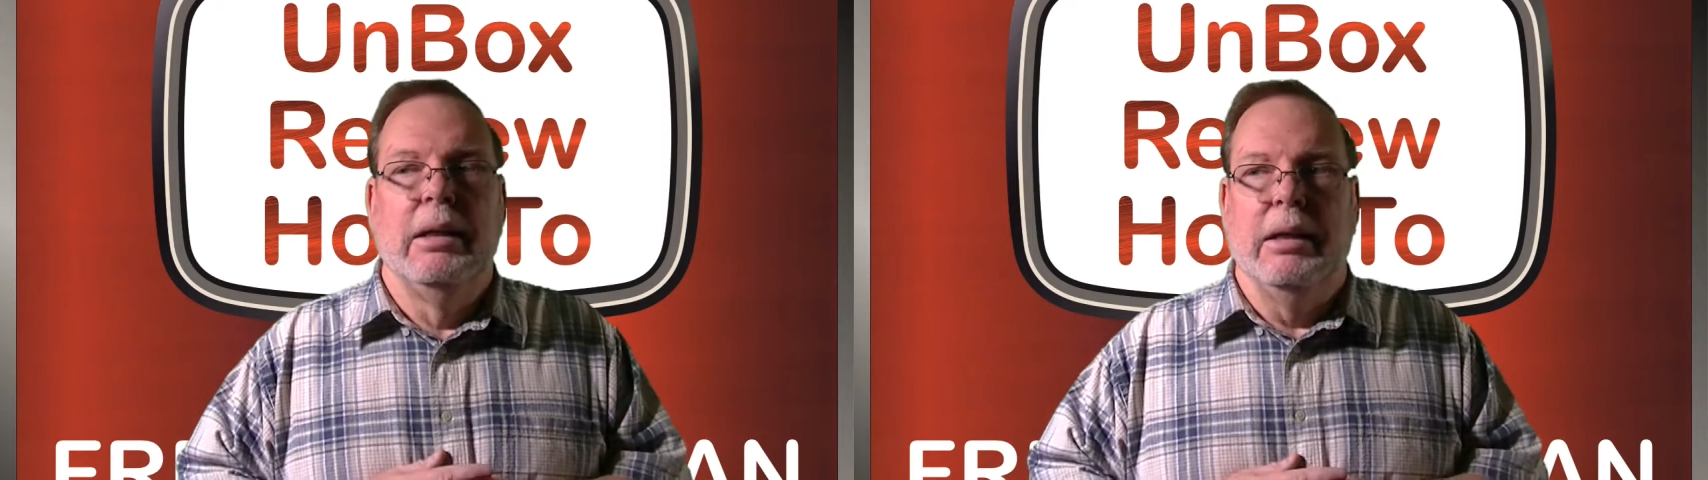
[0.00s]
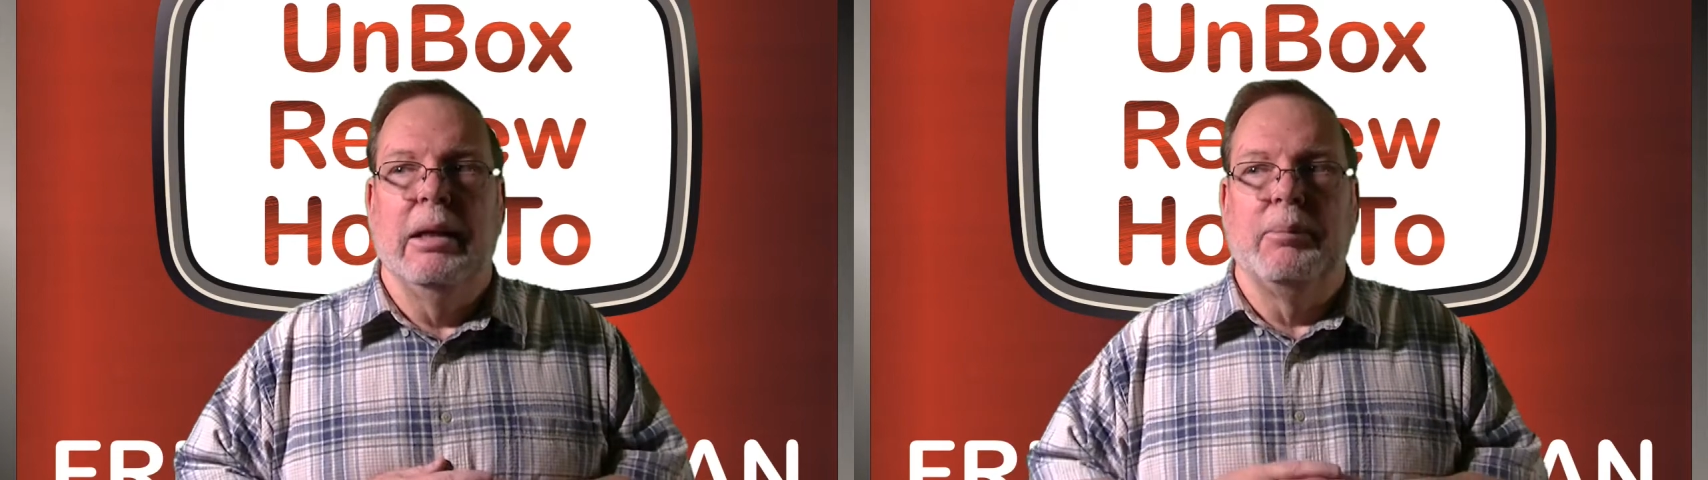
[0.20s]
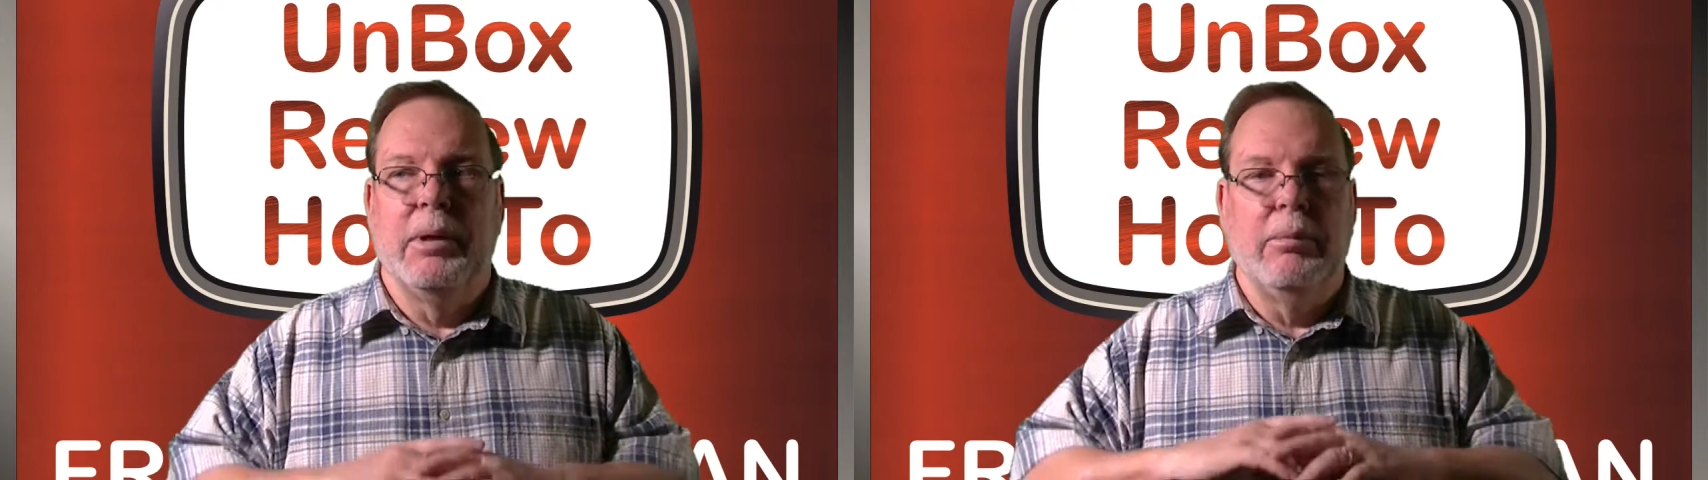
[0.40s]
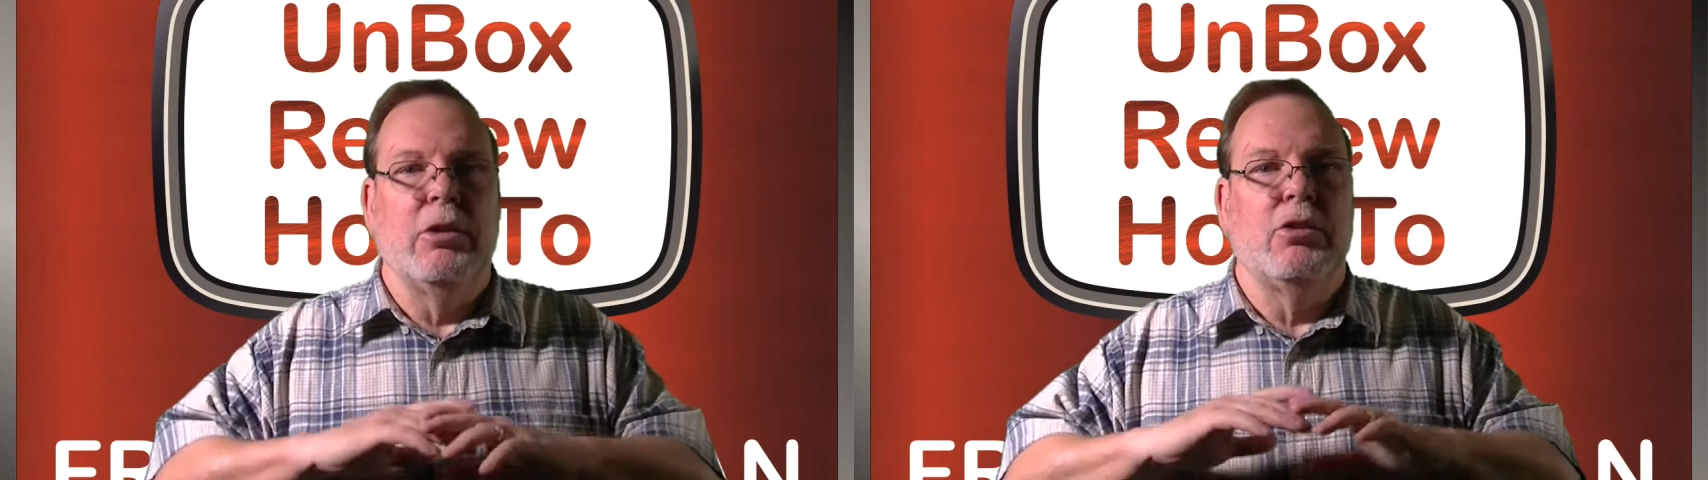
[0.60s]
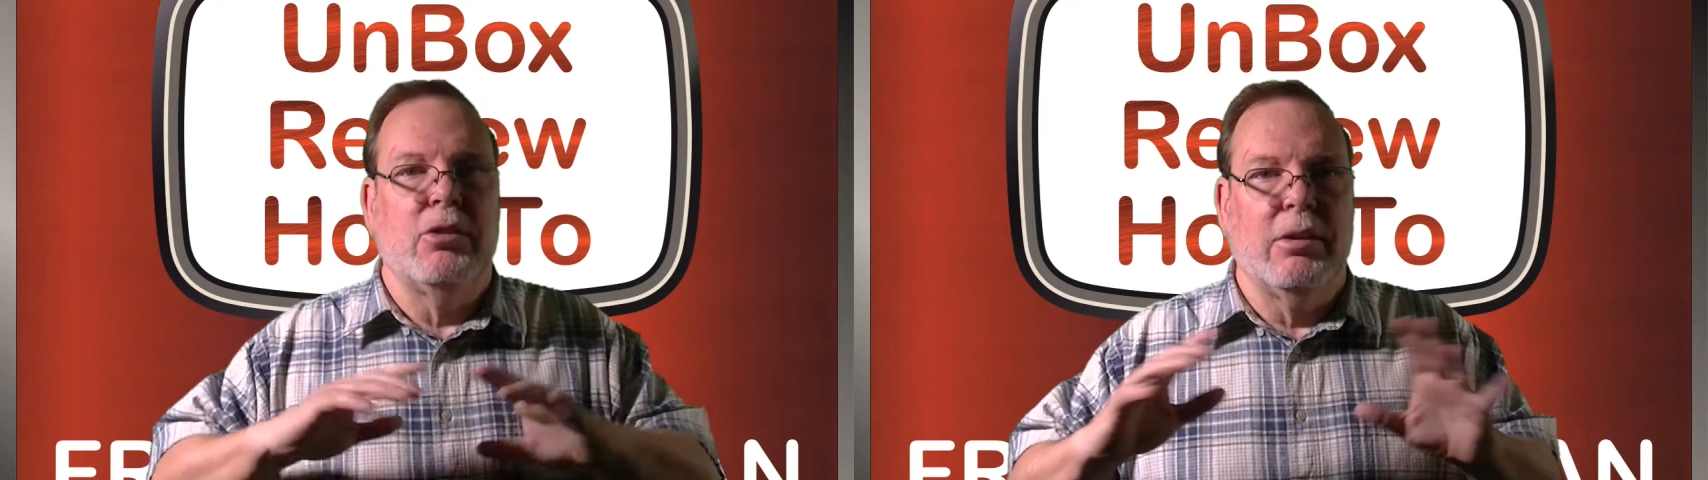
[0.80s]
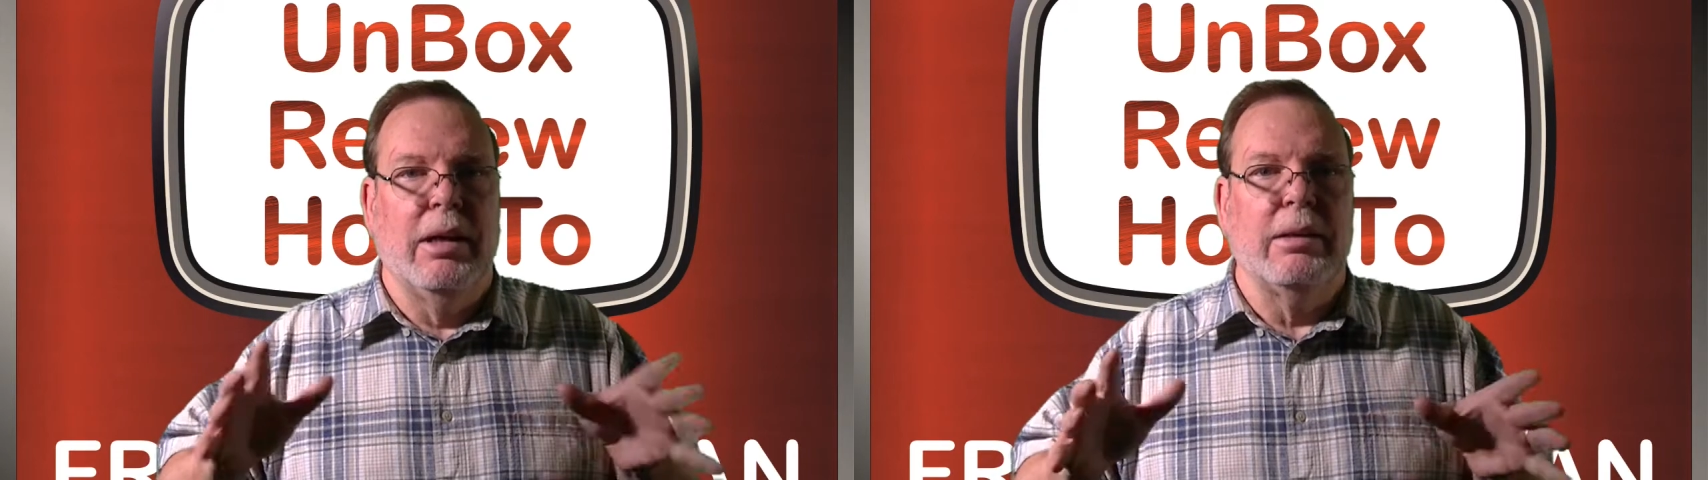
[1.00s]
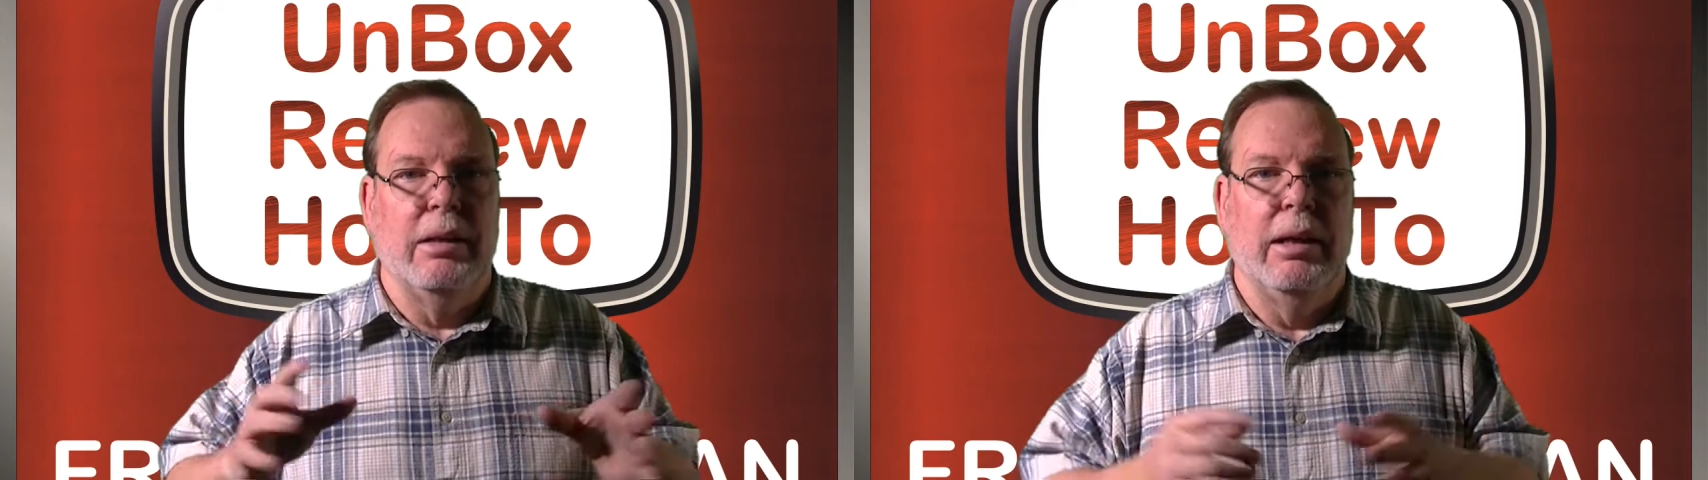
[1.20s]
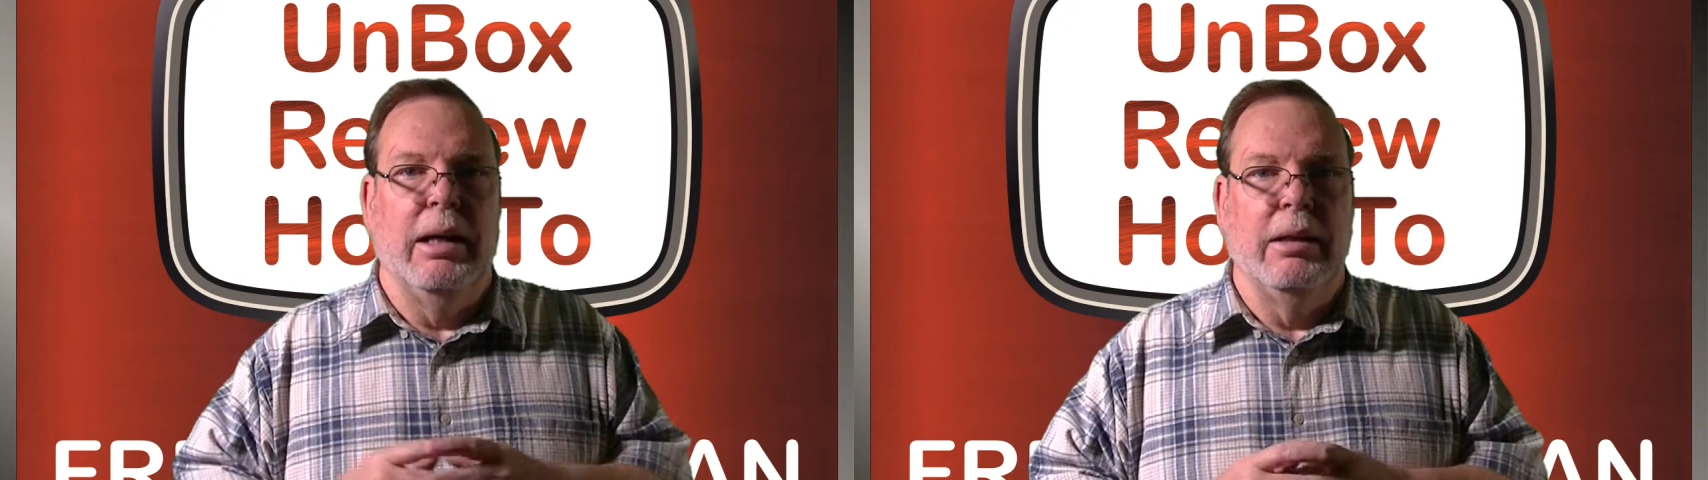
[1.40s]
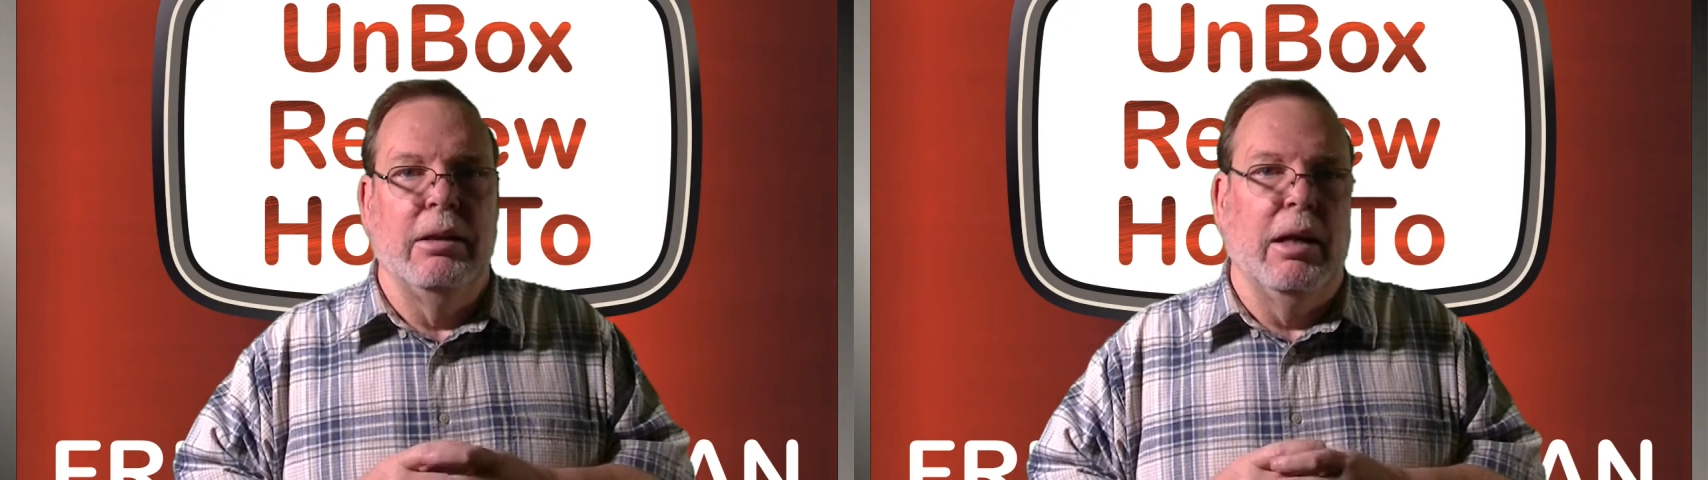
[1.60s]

And I pretty much stuck to that.